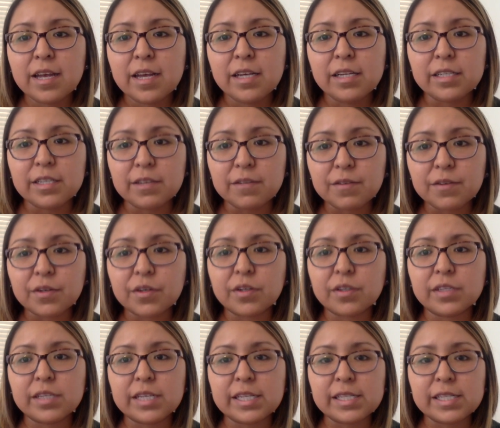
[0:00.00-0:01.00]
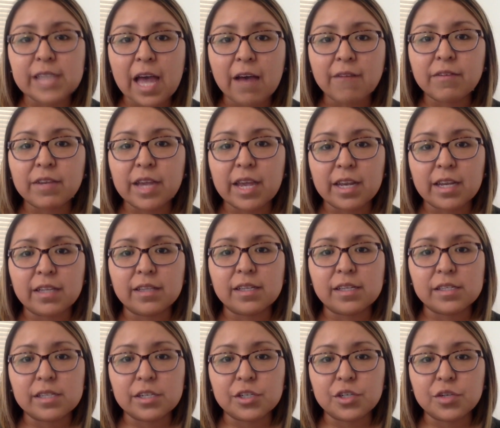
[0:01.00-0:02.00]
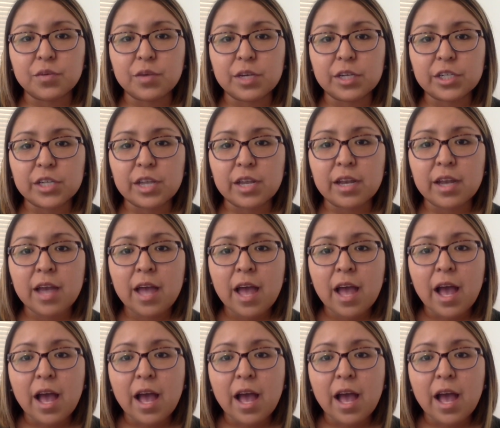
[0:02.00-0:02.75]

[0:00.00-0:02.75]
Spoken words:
difficulties navigating the situation.